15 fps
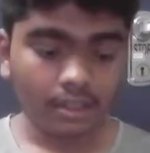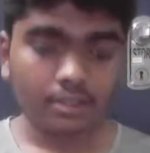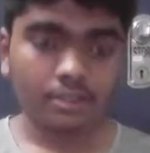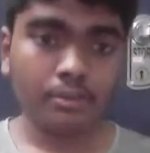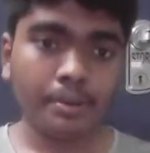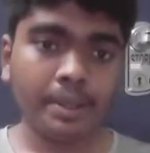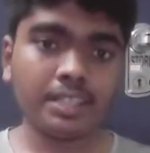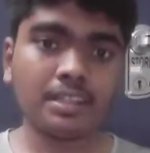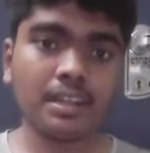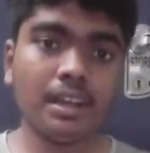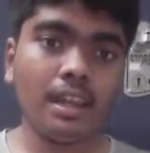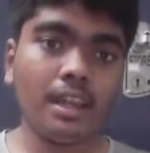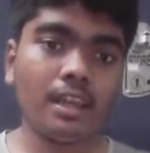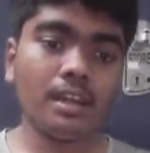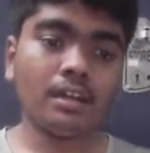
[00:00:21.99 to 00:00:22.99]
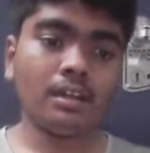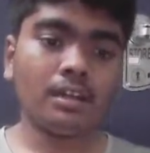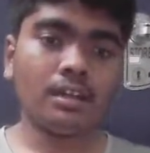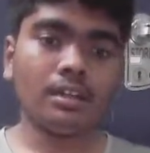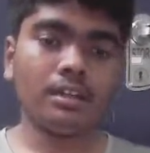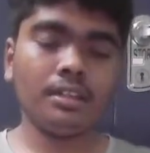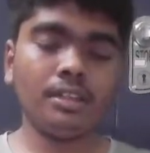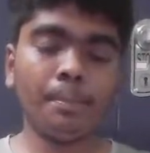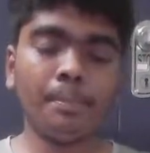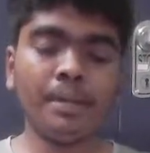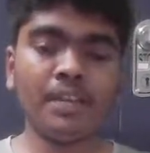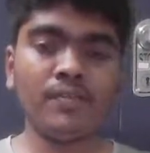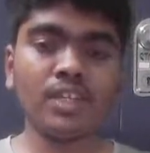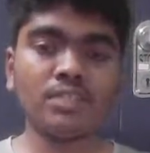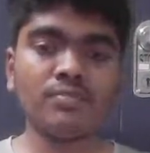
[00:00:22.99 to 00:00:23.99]
So basically in the
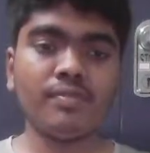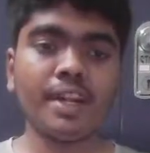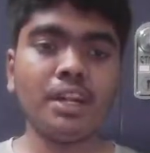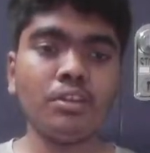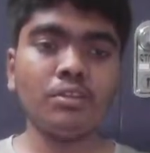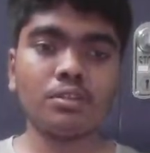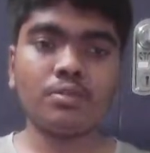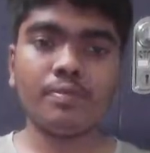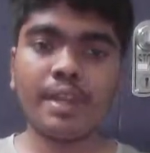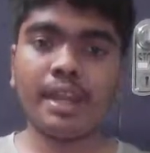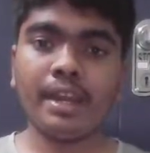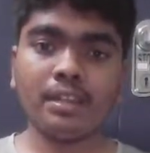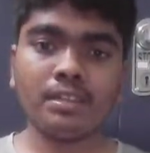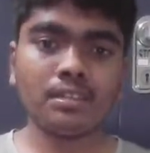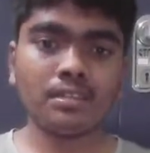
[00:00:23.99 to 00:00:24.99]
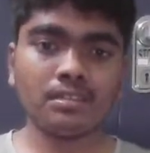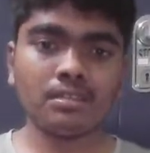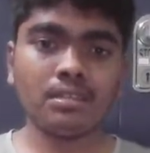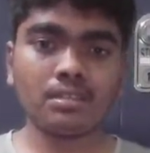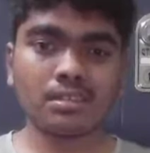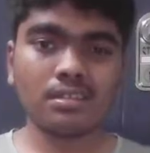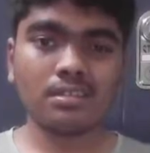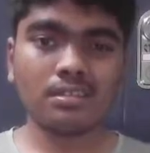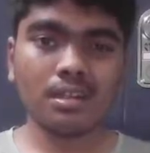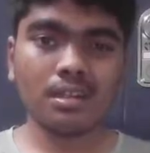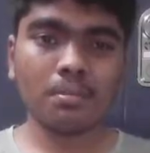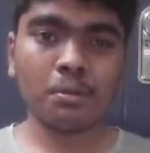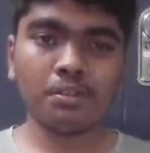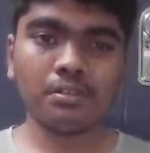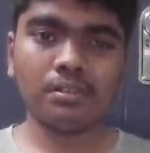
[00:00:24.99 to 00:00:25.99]
previous videos we had just discussed
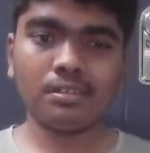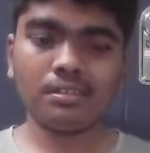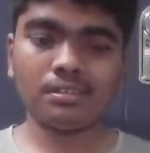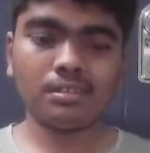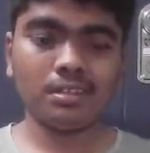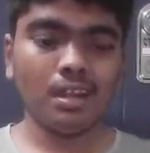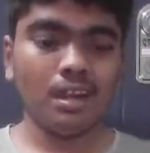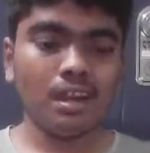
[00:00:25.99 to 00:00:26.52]
about this